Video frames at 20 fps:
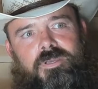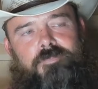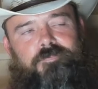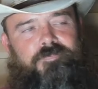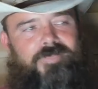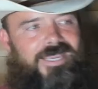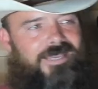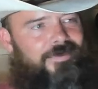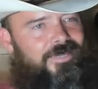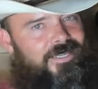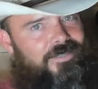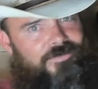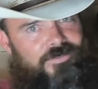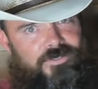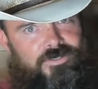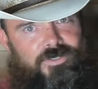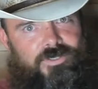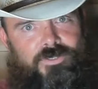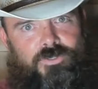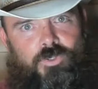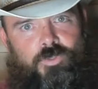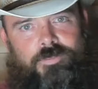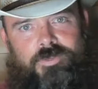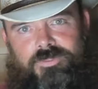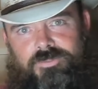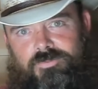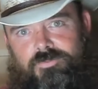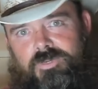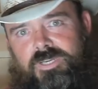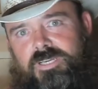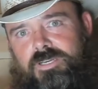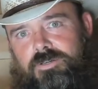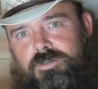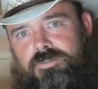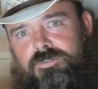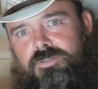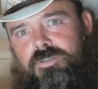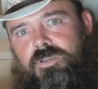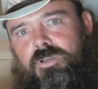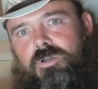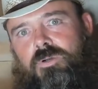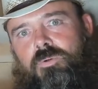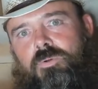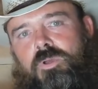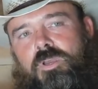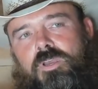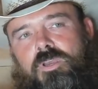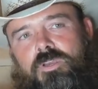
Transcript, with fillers: maybe even two, but three years ago,